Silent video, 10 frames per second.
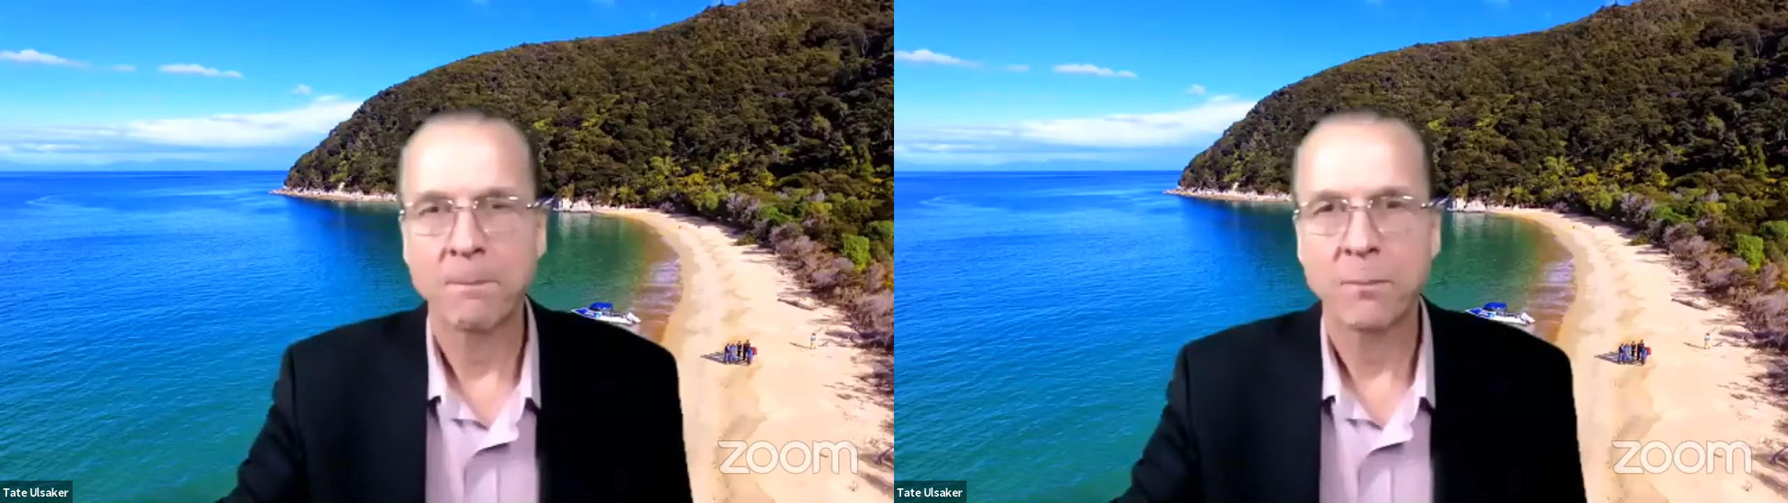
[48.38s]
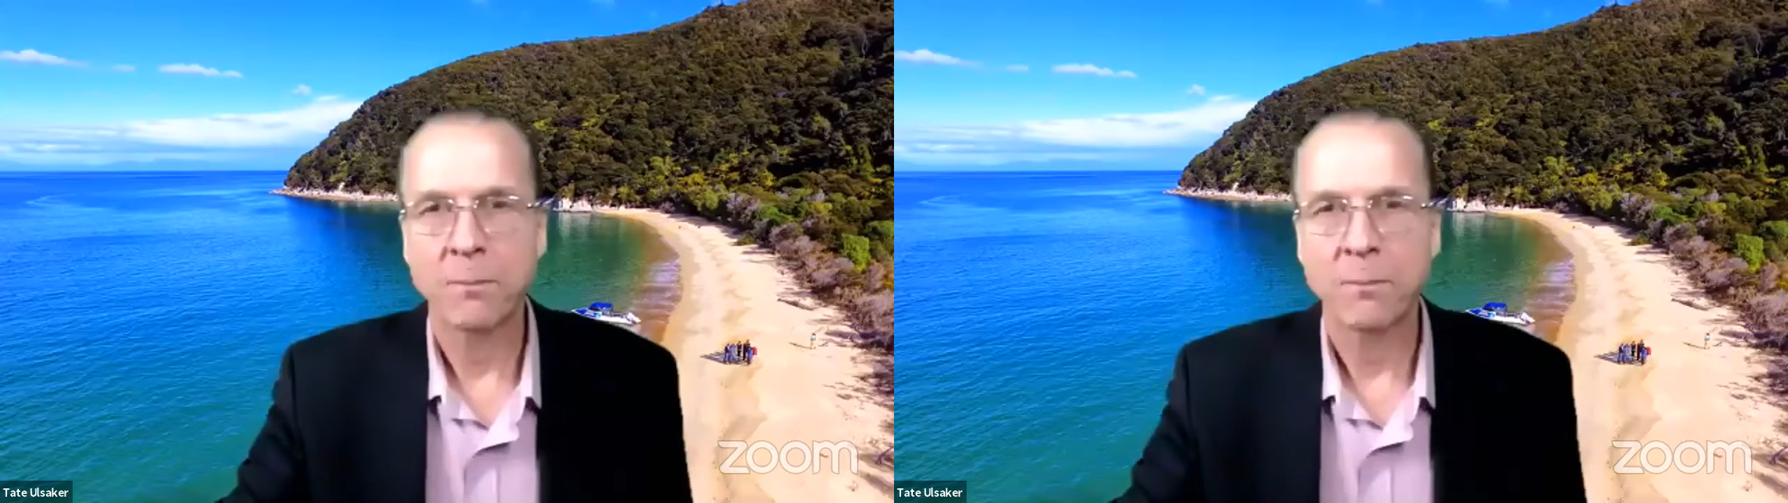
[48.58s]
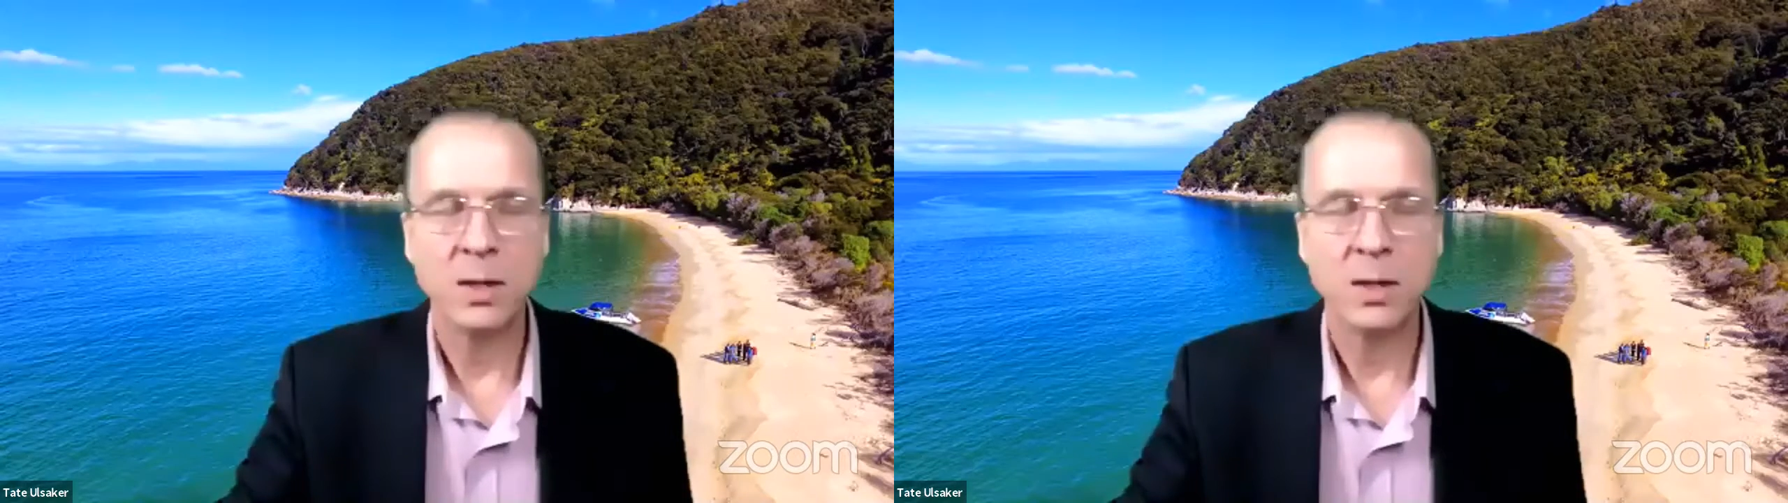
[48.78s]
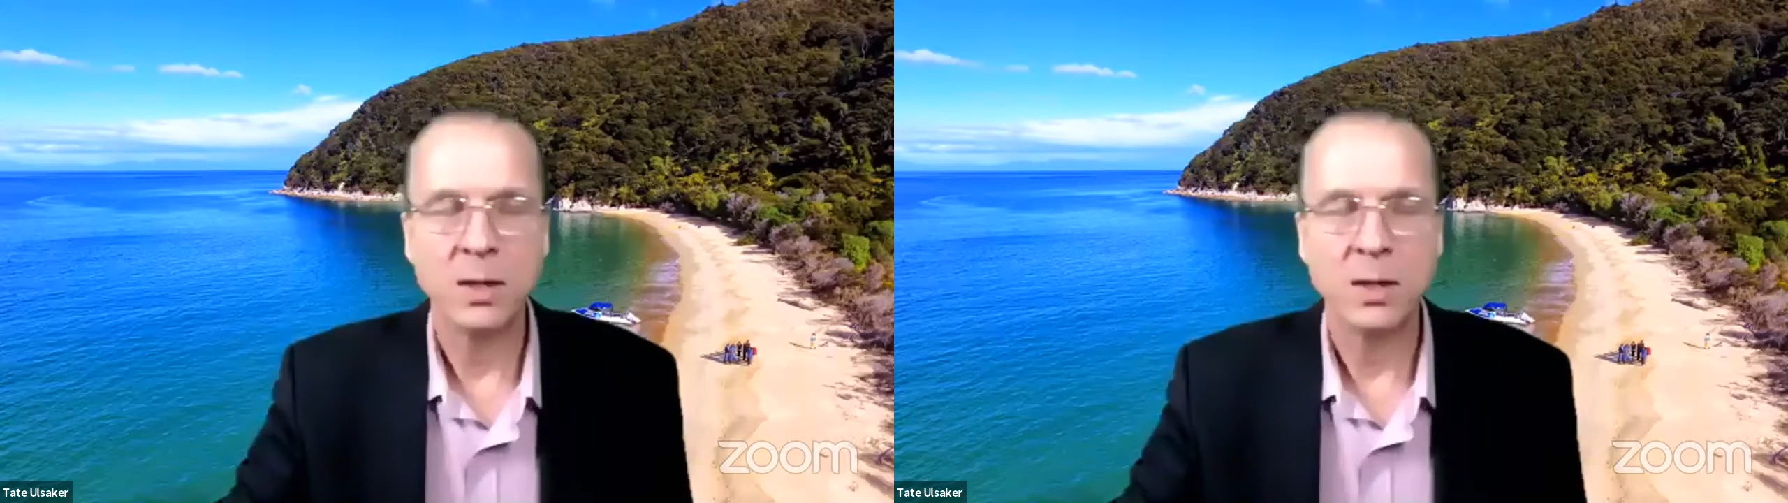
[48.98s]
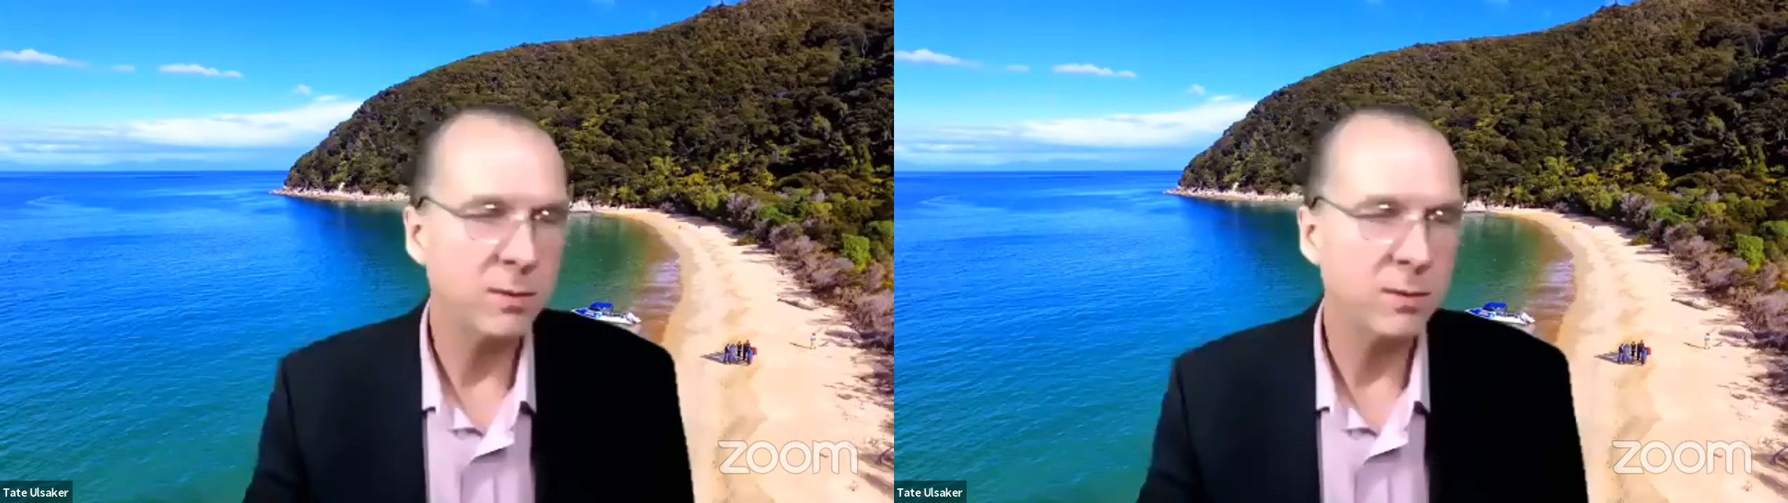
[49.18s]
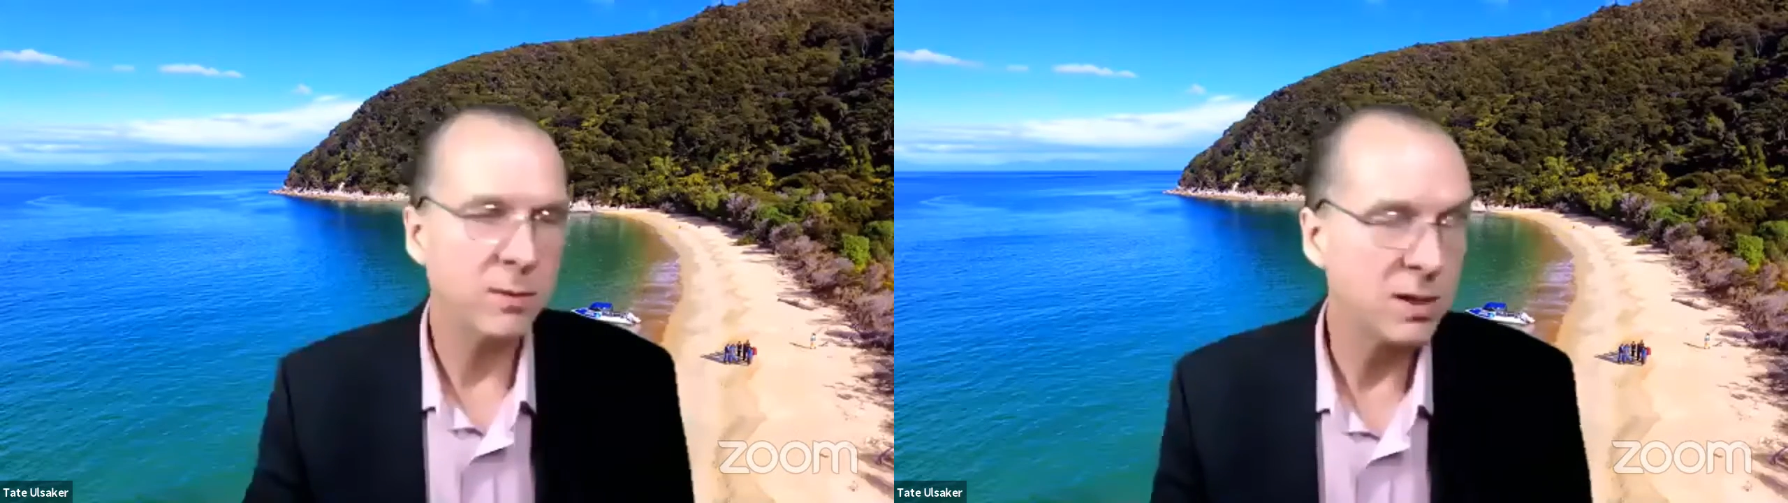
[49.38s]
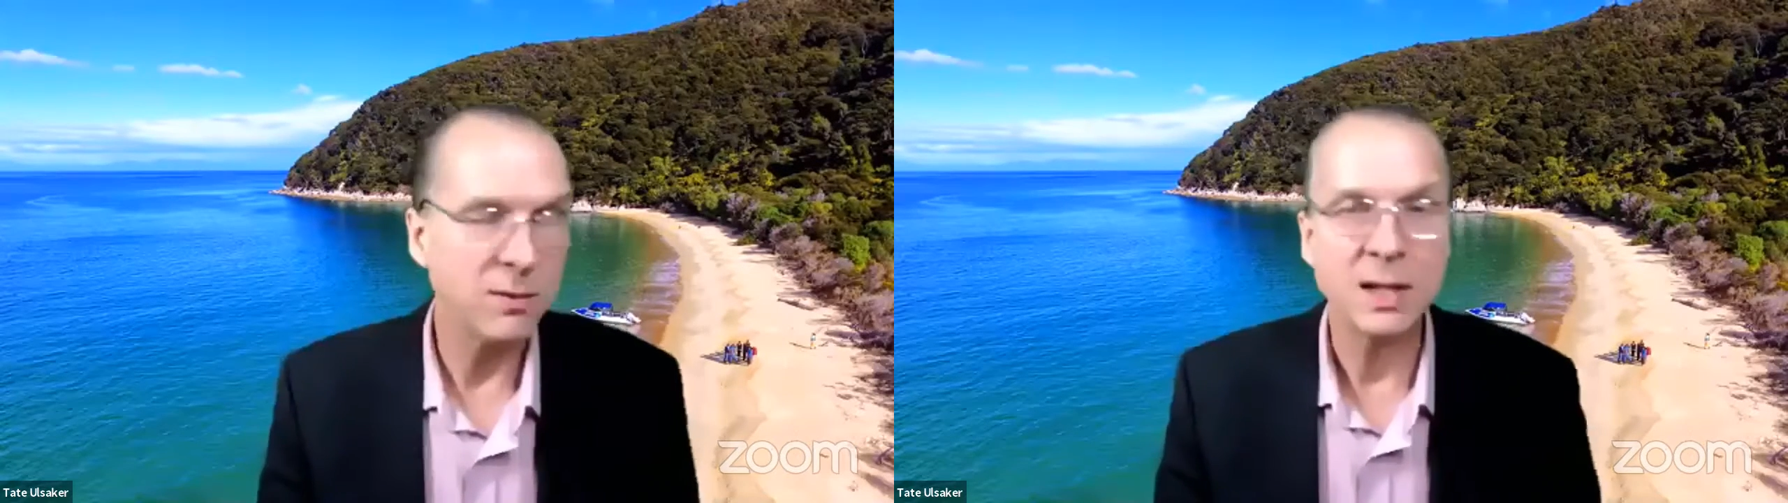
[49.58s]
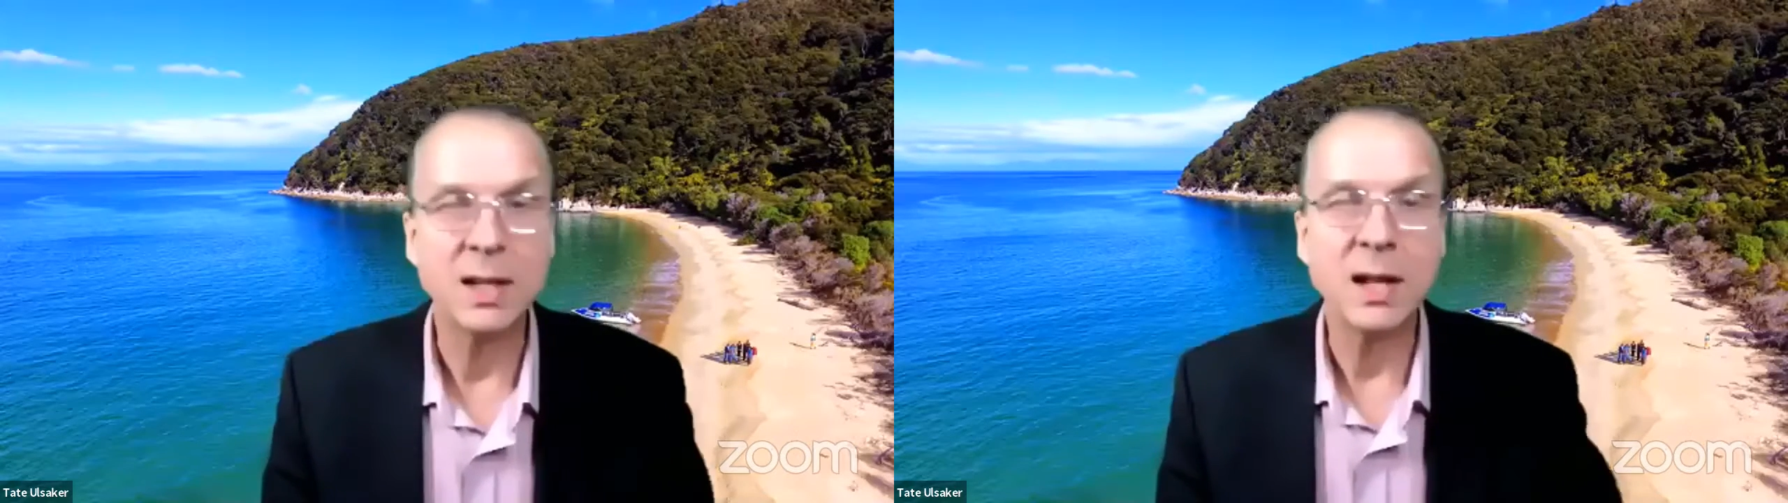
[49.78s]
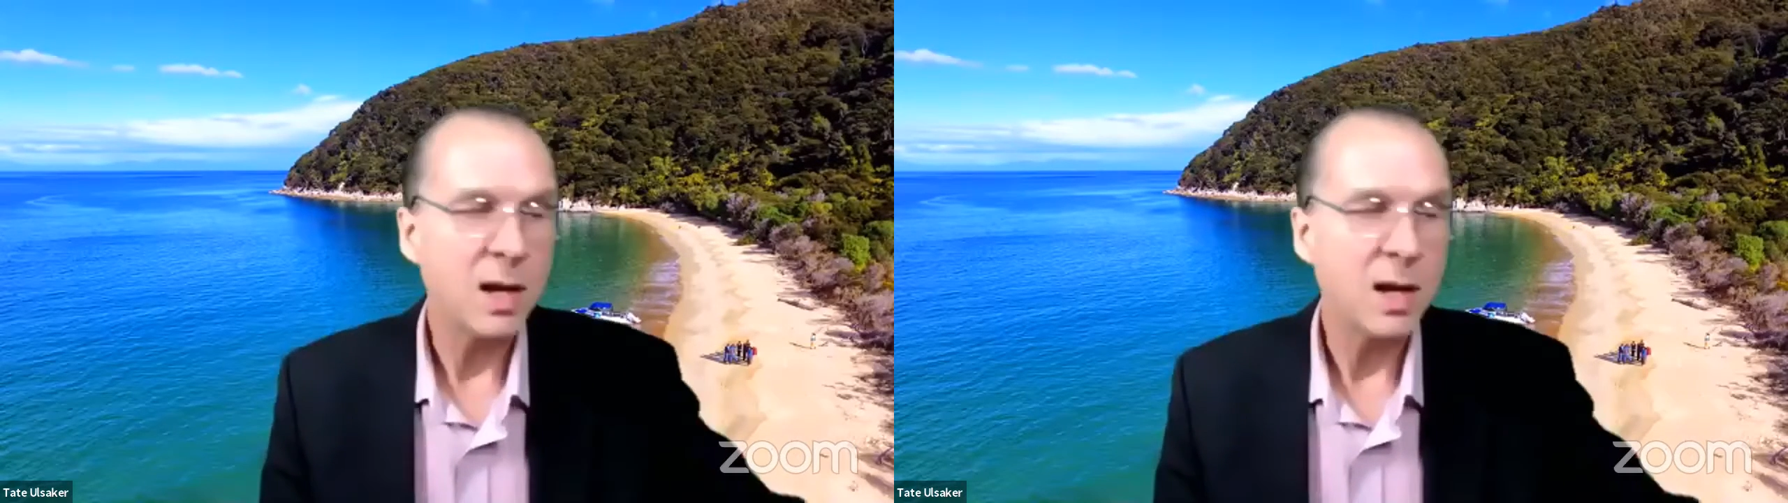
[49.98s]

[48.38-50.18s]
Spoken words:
video CV.